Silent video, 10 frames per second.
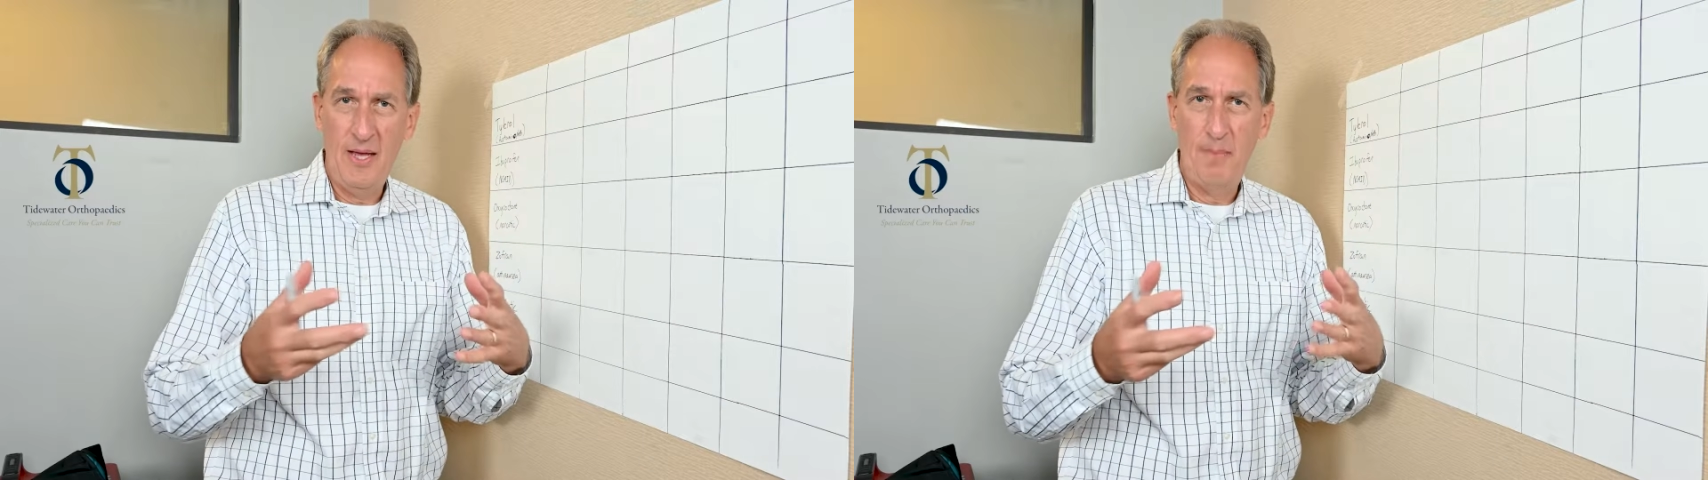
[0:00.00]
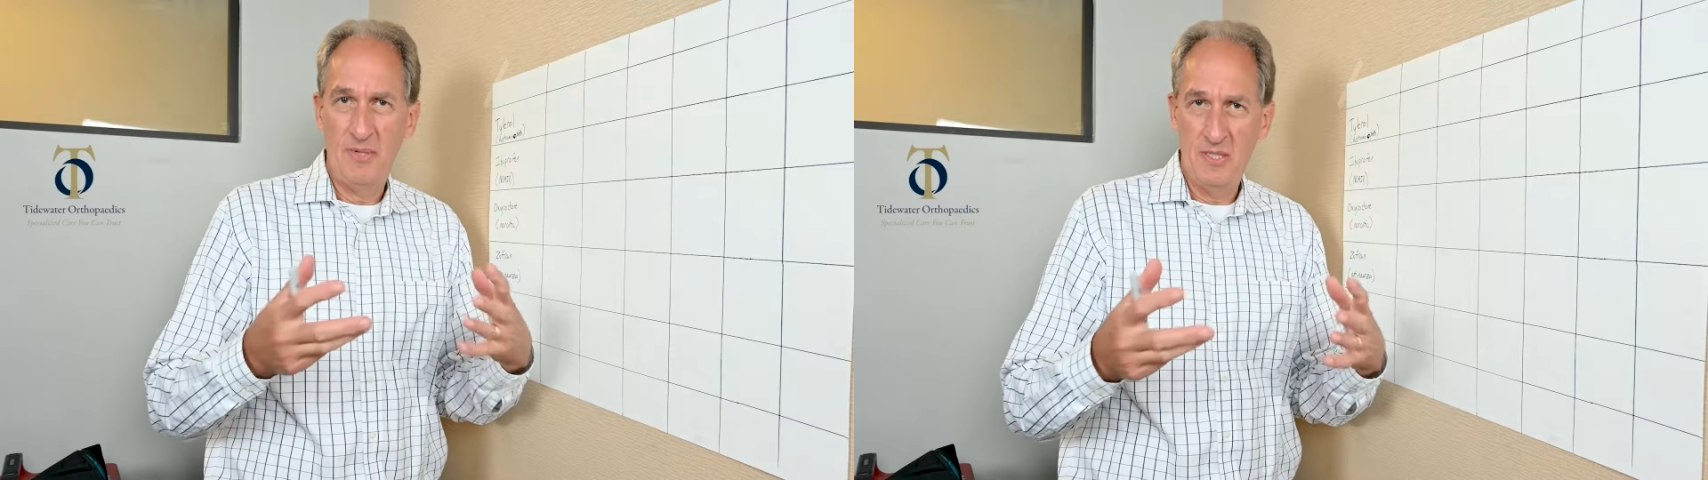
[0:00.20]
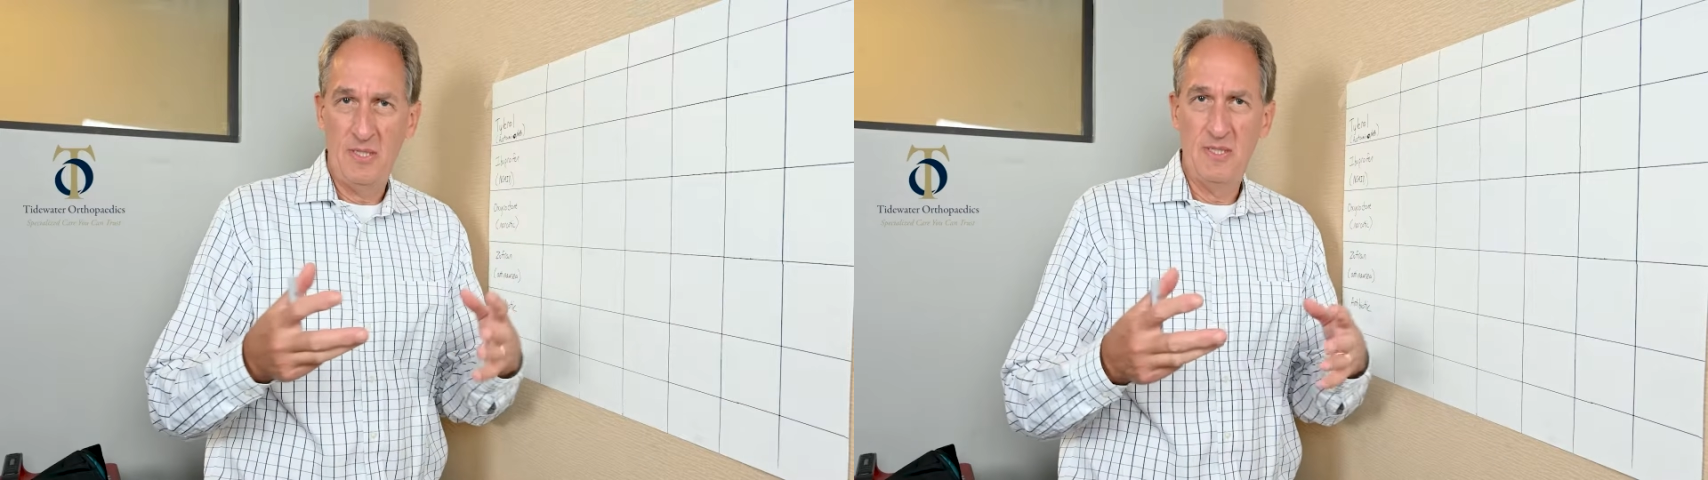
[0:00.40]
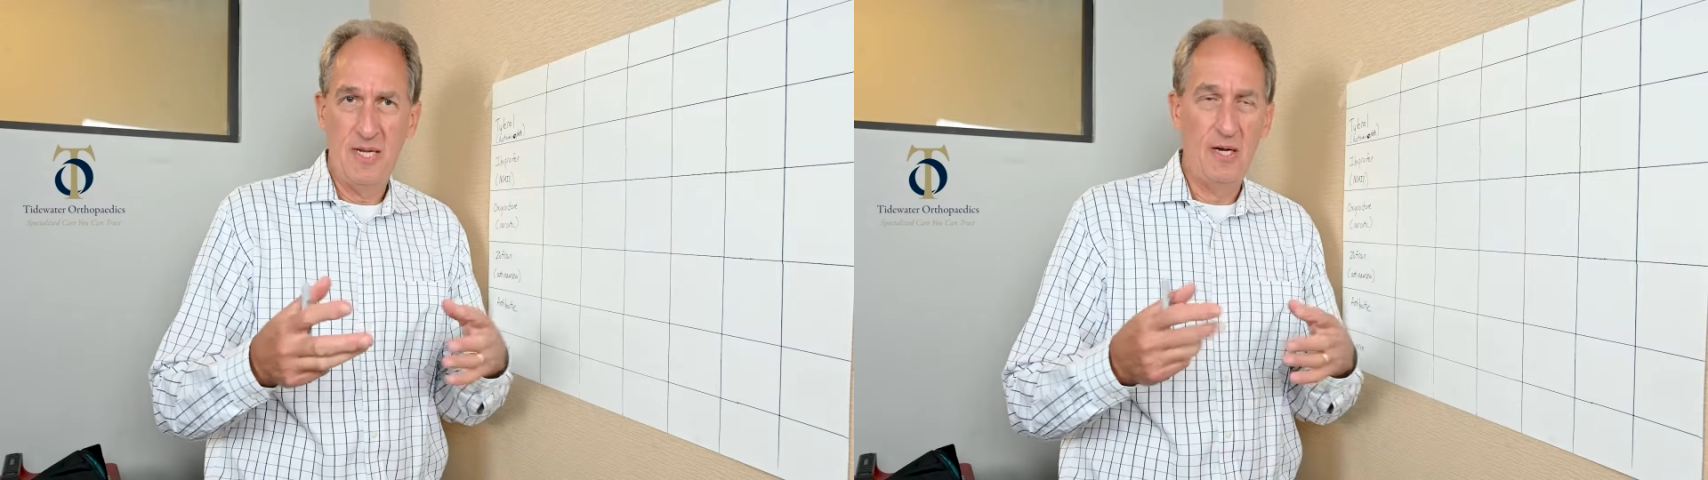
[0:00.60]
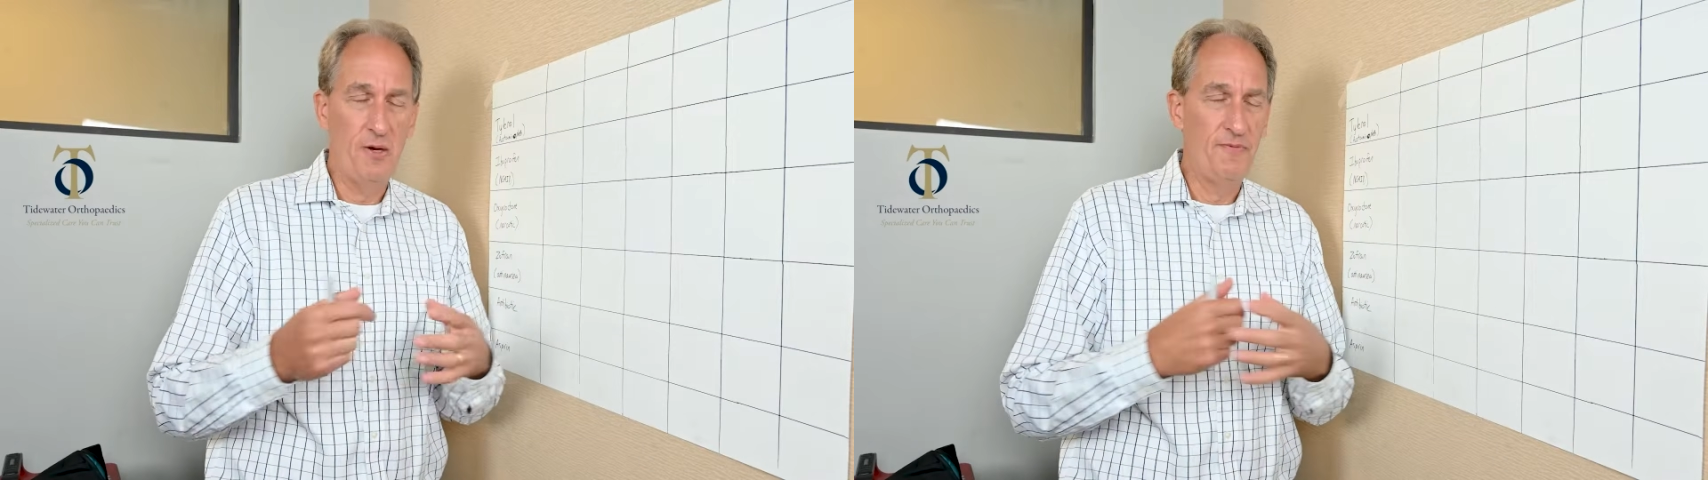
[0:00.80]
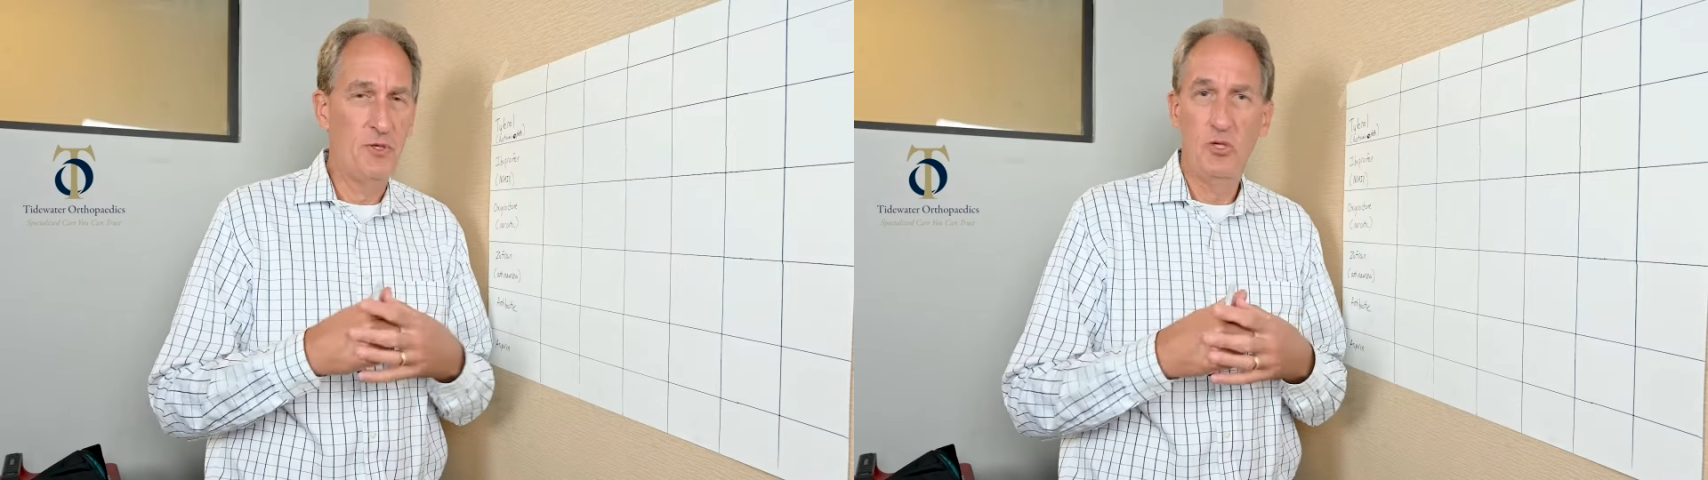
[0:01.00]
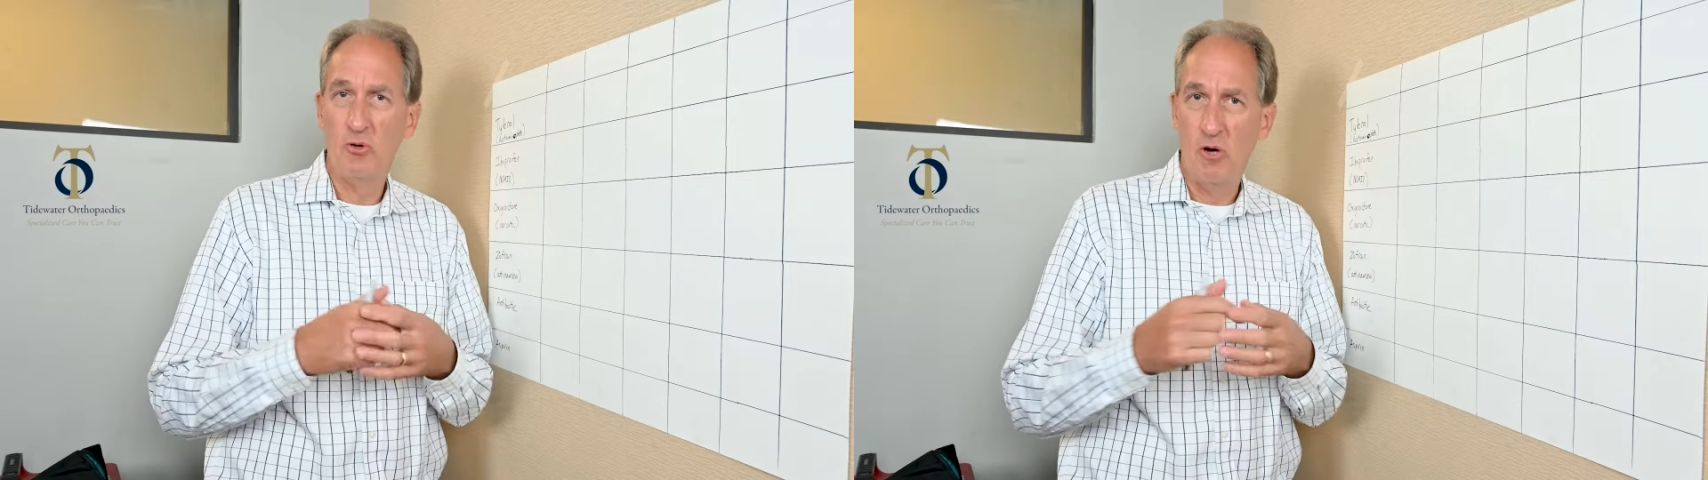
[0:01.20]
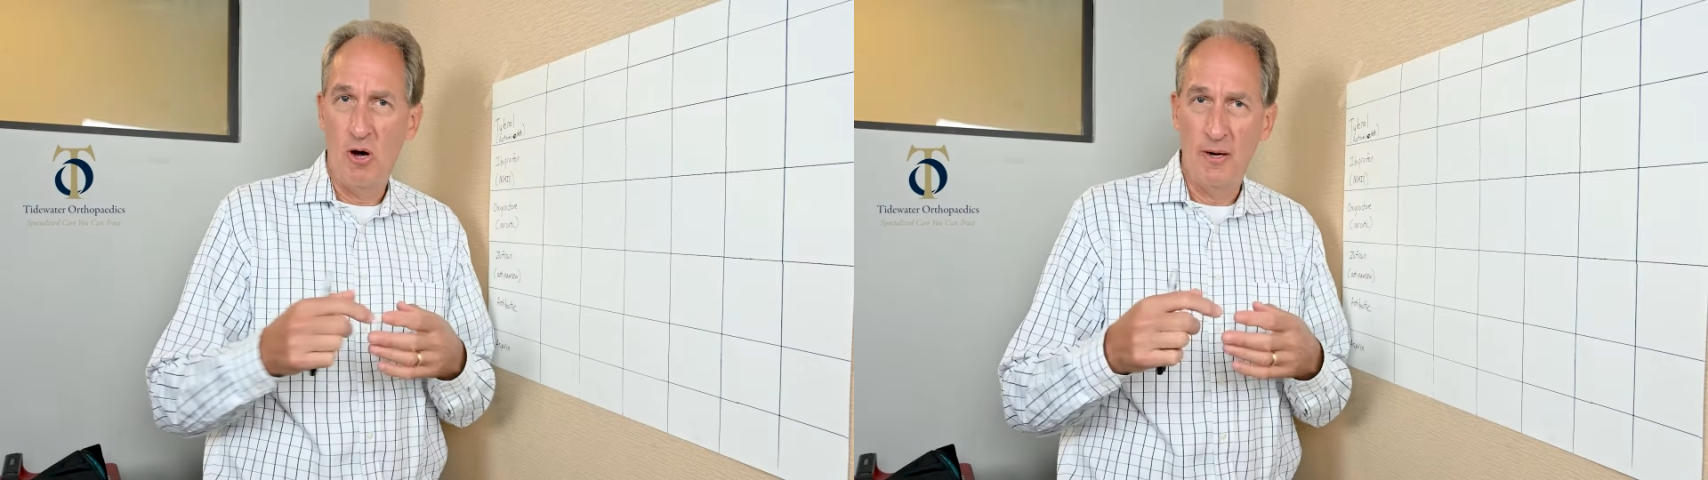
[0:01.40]
happens to stay on for
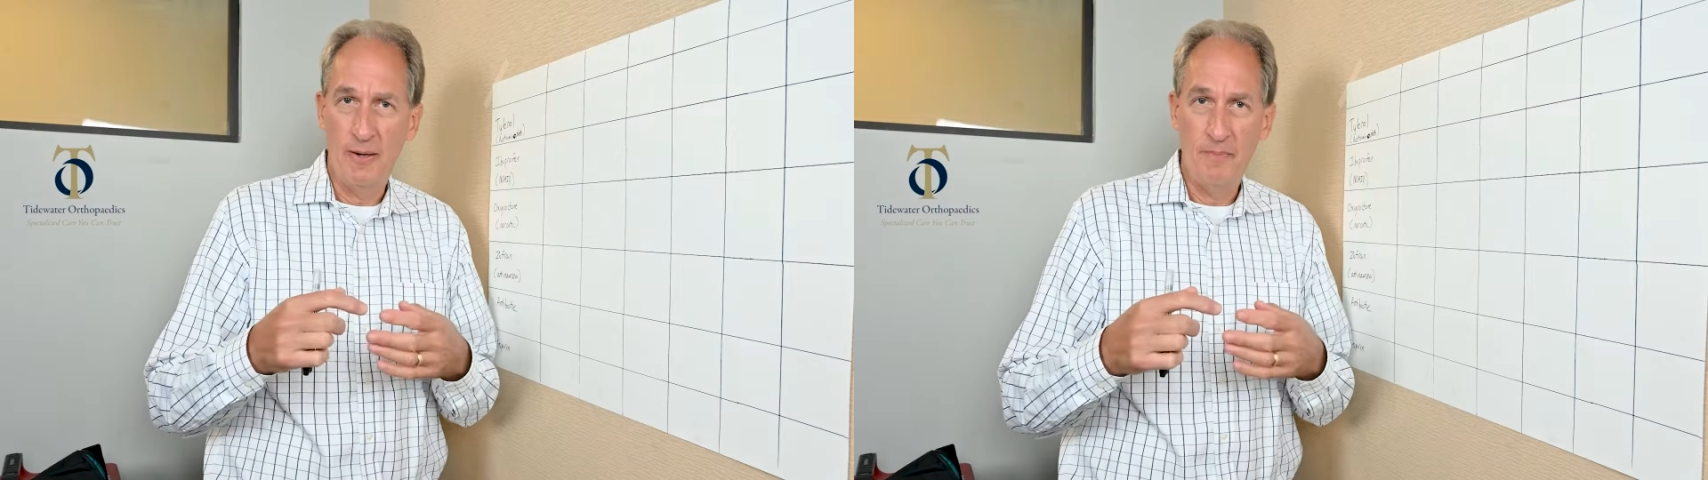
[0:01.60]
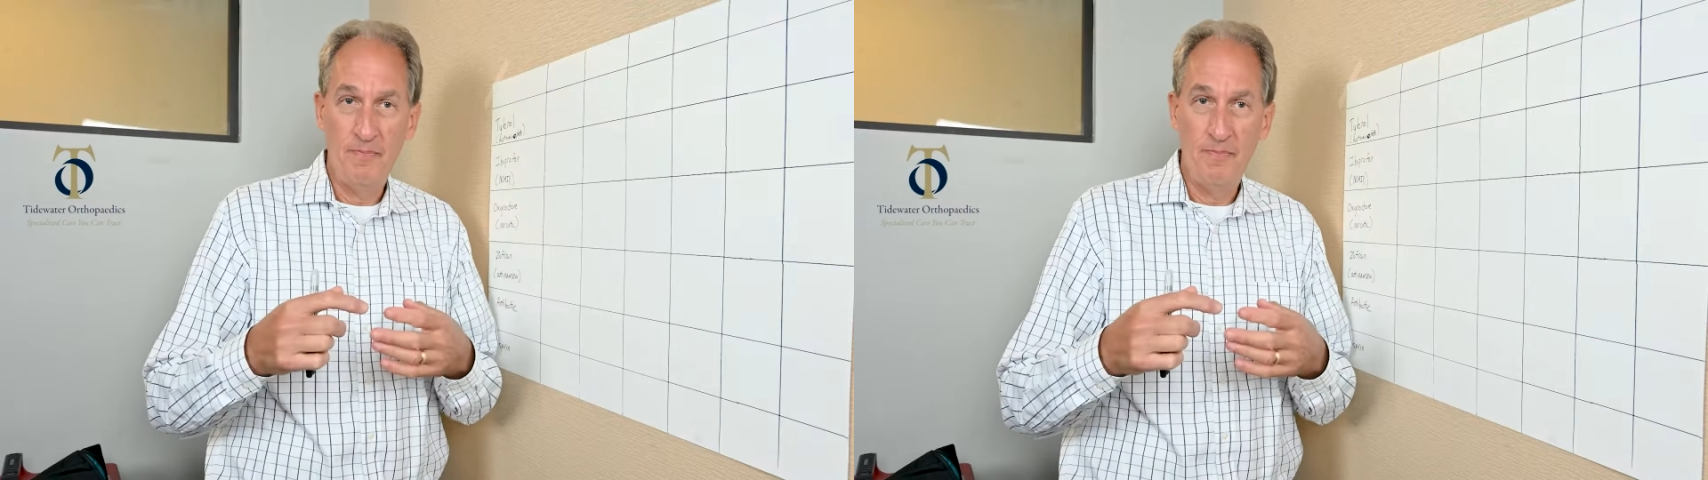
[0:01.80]
too long.